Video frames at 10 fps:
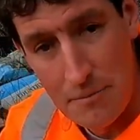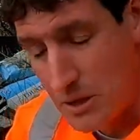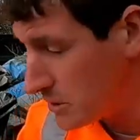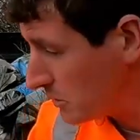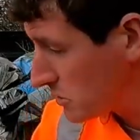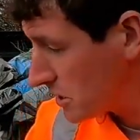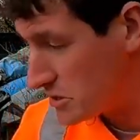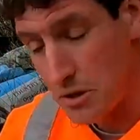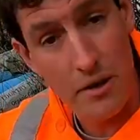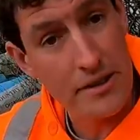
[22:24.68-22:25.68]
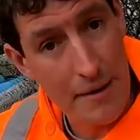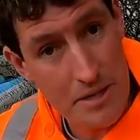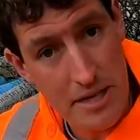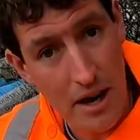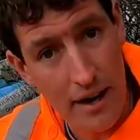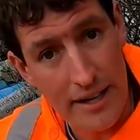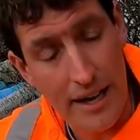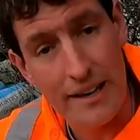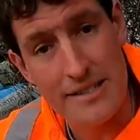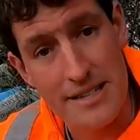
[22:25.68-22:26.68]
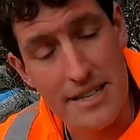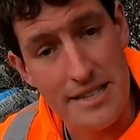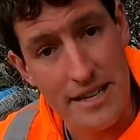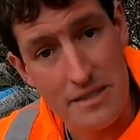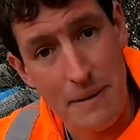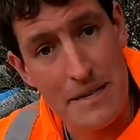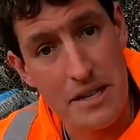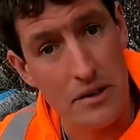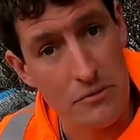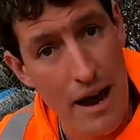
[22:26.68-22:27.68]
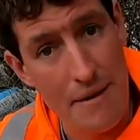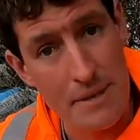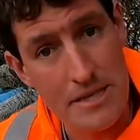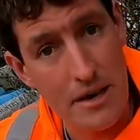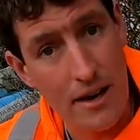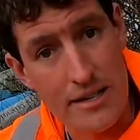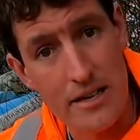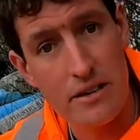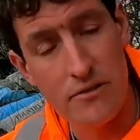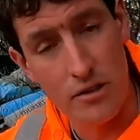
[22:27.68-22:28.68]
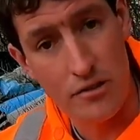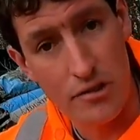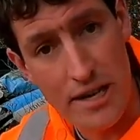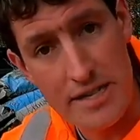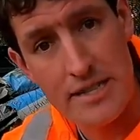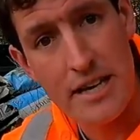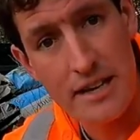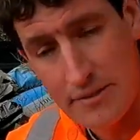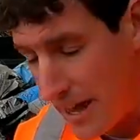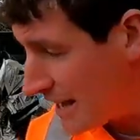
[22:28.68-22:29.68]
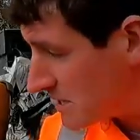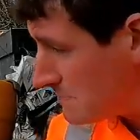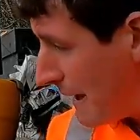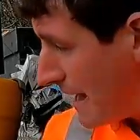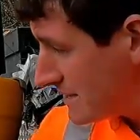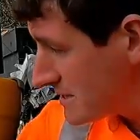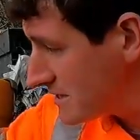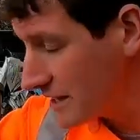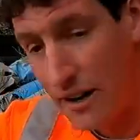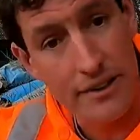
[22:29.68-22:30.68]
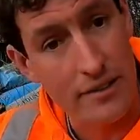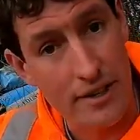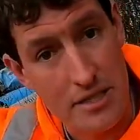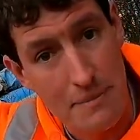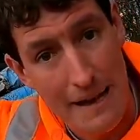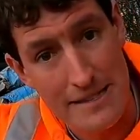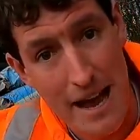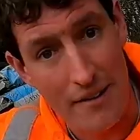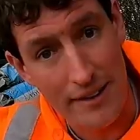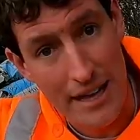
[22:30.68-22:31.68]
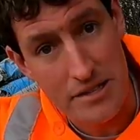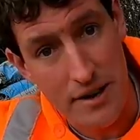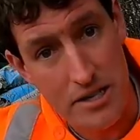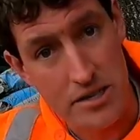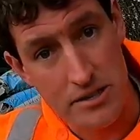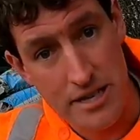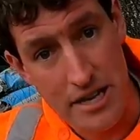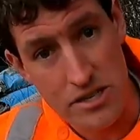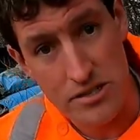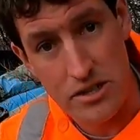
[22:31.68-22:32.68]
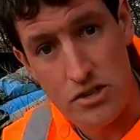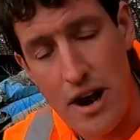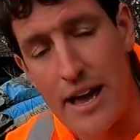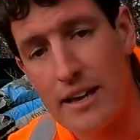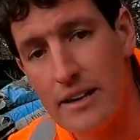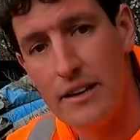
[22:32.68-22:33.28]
You can also do a lot of damage to the idler, because these things have basically got a ram inside full of grease. That expands, the idler expands out in that direction, tensions the track.